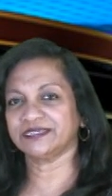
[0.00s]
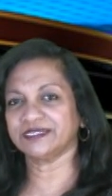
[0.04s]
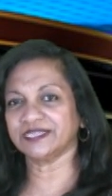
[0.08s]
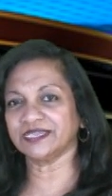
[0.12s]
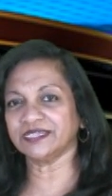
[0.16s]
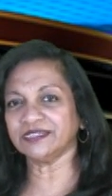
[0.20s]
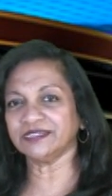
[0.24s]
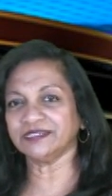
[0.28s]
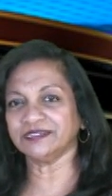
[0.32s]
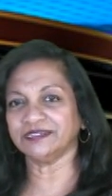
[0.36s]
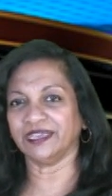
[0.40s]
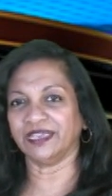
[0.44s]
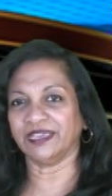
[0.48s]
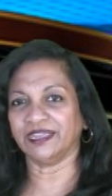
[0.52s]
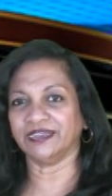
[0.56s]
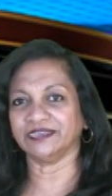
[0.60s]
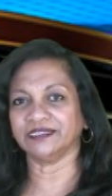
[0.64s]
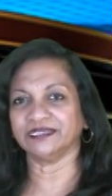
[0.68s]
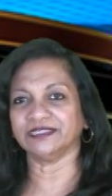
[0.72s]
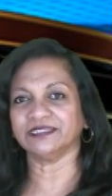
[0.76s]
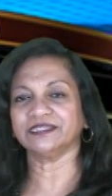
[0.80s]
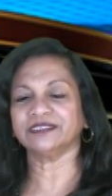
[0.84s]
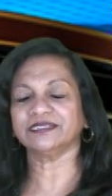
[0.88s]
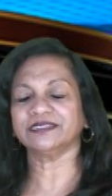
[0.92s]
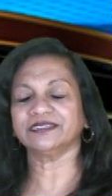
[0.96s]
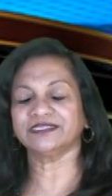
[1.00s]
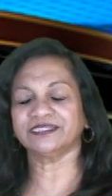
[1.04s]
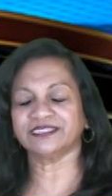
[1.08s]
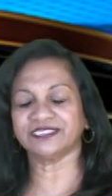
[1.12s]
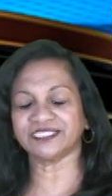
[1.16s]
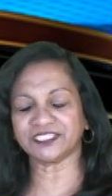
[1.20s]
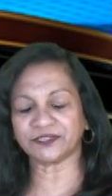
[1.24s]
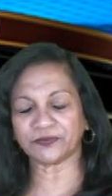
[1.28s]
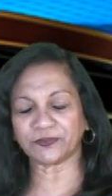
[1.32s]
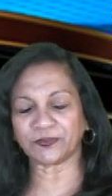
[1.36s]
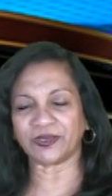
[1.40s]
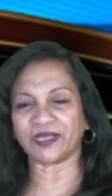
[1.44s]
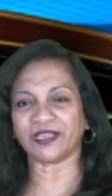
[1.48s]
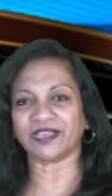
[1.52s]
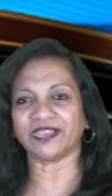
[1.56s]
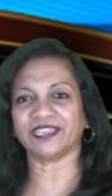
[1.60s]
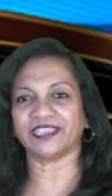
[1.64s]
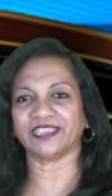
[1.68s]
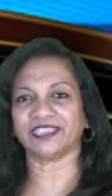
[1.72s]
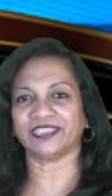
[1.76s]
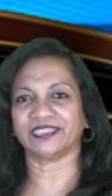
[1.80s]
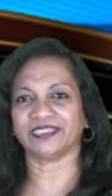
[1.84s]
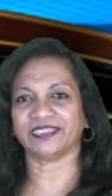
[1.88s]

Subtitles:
Till then, goodbye.